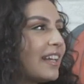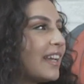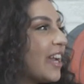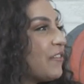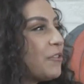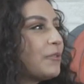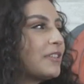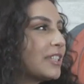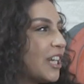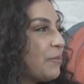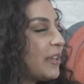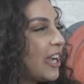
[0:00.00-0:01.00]
like, everyone was
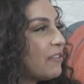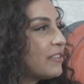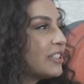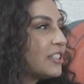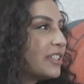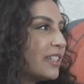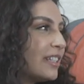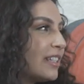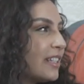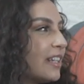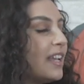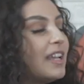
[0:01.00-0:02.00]
coming out with shit,
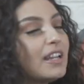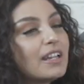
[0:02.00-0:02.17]
and mm-hmm.